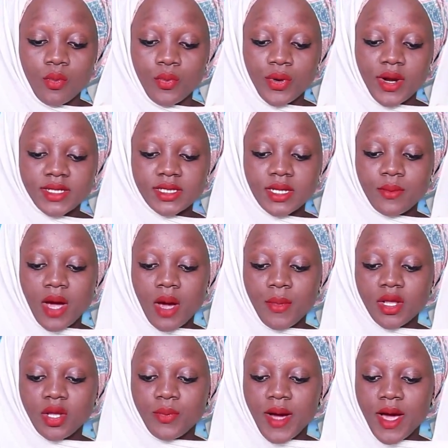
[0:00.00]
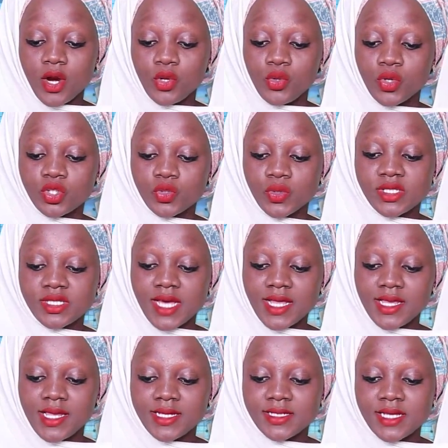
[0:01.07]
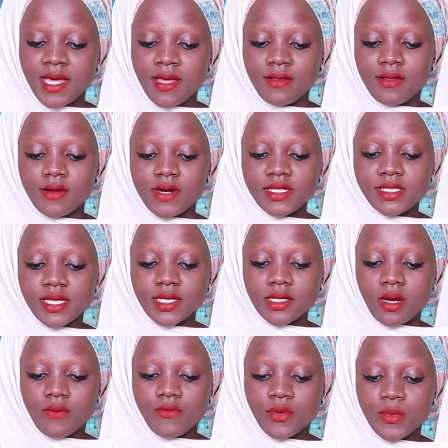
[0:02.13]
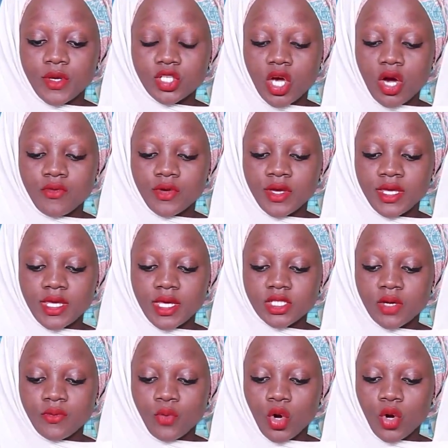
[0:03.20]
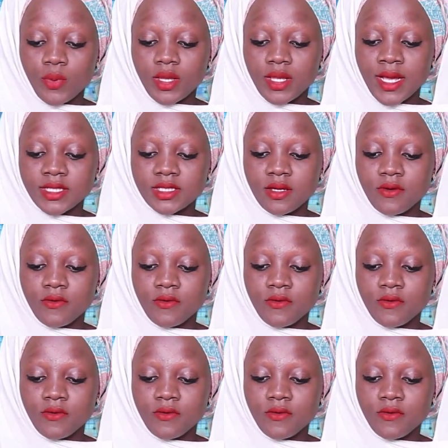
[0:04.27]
President Muhammadu Buhari noted with sadness the recent confirmation of a case of COVID-19